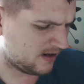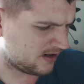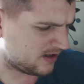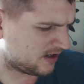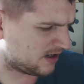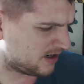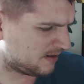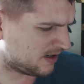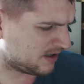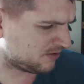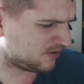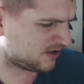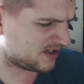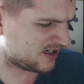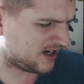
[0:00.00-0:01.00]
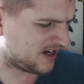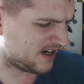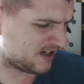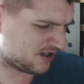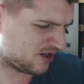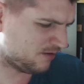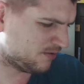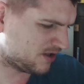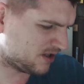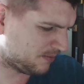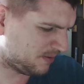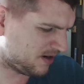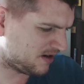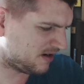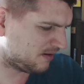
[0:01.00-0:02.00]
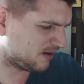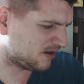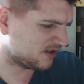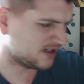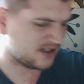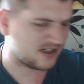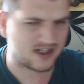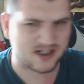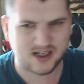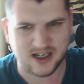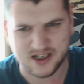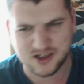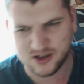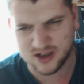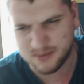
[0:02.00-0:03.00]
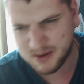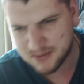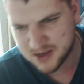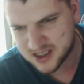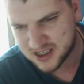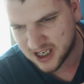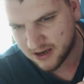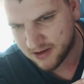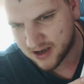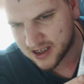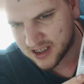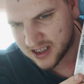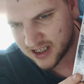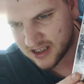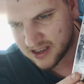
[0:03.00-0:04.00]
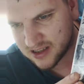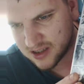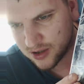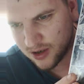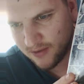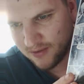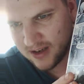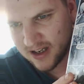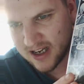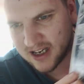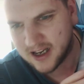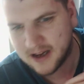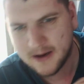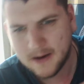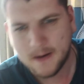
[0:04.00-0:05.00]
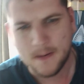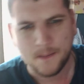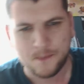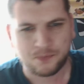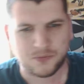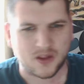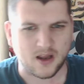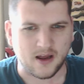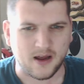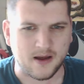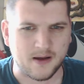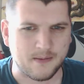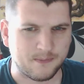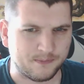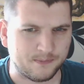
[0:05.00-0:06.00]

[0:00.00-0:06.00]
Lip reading: I don't want to say like too much about it because it's all a bit mysterious and sort of like, I